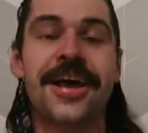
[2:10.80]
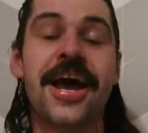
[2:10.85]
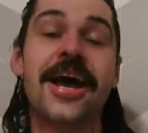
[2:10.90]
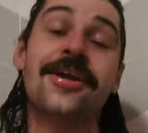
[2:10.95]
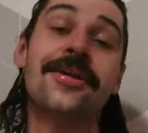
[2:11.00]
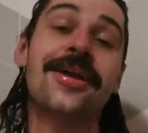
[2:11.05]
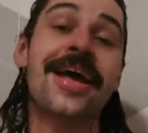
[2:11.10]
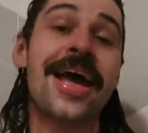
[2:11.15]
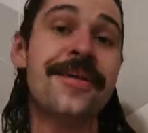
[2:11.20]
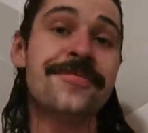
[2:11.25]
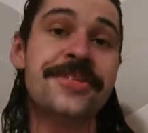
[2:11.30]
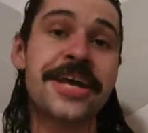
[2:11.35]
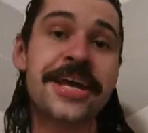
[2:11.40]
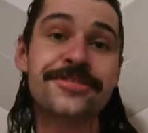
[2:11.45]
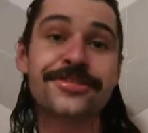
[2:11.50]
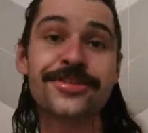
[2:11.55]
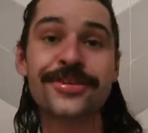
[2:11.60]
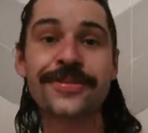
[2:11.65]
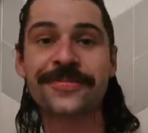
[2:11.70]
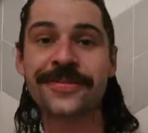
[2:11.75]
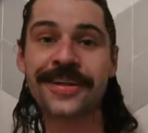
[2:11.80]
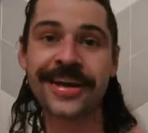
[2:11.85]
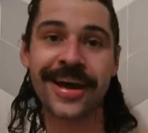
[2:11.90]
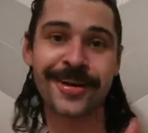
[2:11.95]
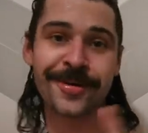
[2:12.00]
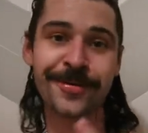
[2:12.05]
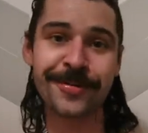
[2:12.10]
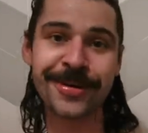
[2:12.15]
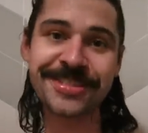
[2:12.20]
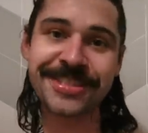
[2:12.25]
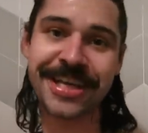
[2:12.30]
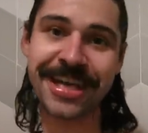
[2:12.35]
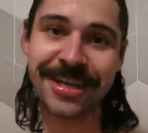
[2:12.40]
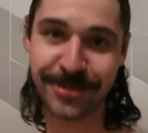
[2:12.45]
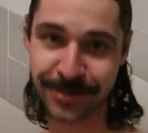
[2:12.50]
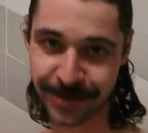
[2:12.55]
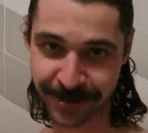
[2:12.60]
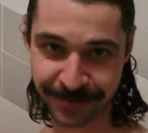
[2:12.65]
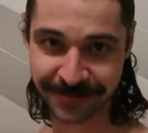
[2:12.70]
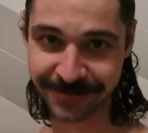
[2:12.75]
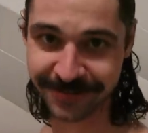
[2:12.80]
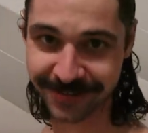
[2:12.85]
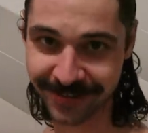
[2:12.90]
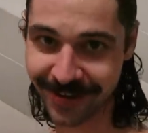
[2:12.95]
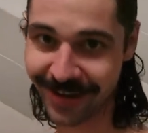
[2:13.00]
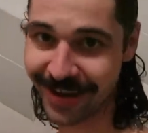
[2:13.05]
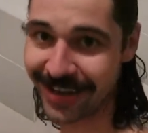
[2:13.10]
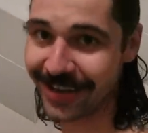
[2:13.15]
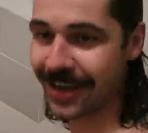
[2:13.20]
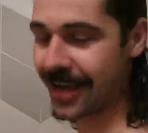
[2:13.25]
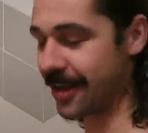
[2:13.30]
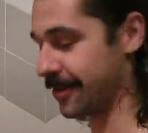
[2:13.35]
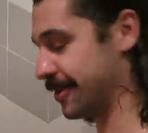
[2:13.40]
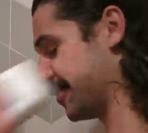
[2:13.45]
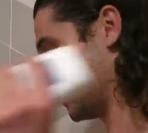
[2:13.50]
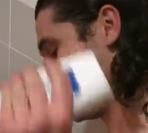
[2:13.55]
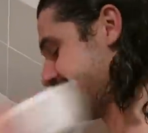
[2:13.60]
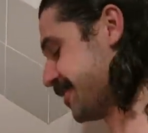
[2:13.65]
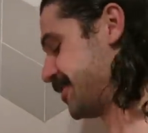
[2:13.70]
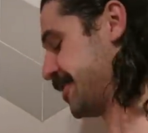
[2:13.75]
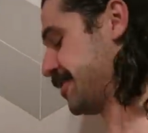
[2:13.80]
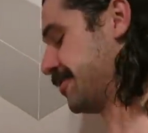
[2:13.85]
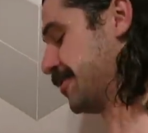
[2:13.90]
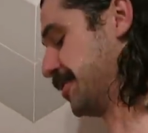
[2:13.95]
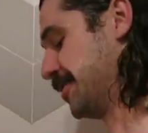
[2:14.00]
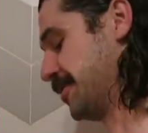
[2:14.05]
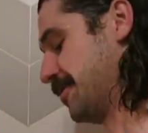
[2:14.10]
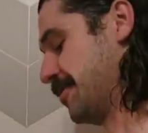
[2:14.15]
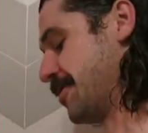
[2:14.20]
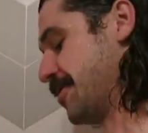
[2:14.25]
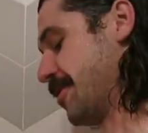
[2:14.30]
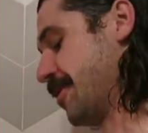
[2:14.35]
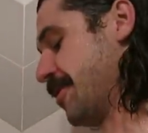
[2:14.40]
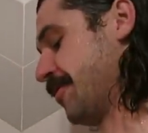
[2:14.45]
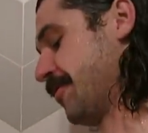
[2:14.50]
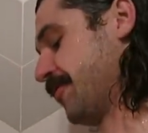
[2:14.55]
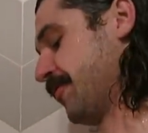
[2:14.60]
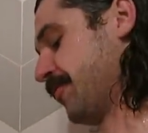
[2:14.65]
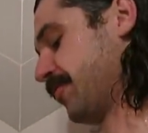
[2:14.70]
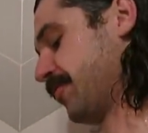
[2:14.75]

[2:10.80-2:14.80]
I don't have dandruff, and I don't want dandruff. All right, now here's the secret to it, though.